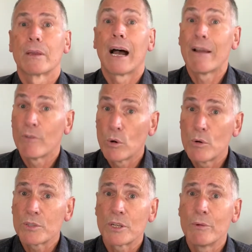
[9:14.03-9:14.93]
I've
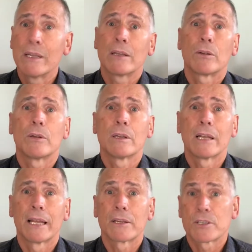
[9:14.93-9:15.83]
also included a
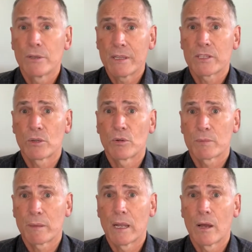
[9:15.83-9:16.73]
link to this course
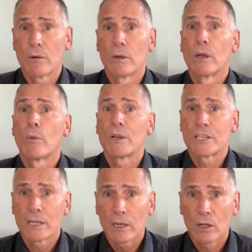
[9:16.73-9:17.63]
below, which
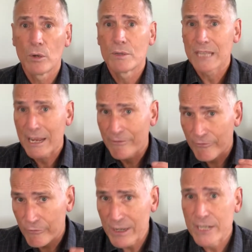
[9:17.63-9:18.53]
includes a
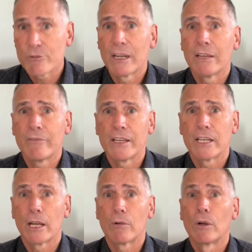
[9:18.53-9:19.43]
free training
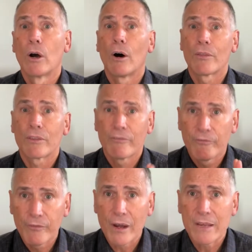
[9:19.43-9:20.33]
video on the
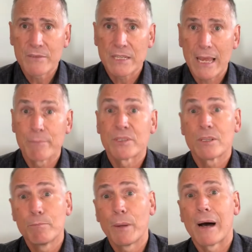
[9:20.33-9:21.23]
5 steps to
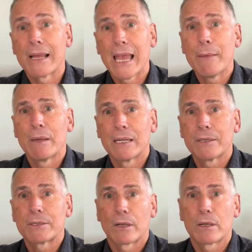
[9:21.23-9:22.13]
buy $1
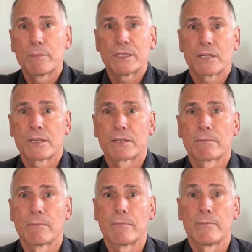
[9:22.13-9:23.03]
million business.
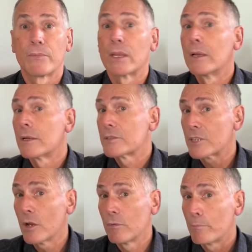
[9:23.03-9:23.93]

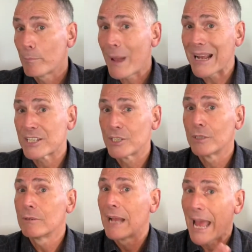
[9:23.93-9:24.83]
So back
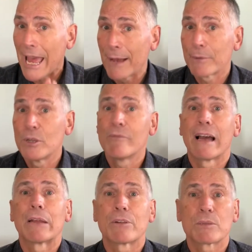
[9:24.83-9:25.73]
to how you
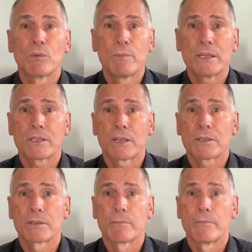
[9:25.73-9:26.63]
value a small
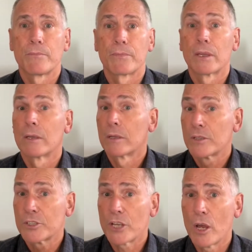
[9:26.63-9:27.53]
business.
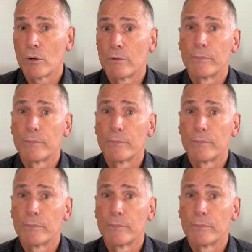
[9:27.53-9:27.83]
So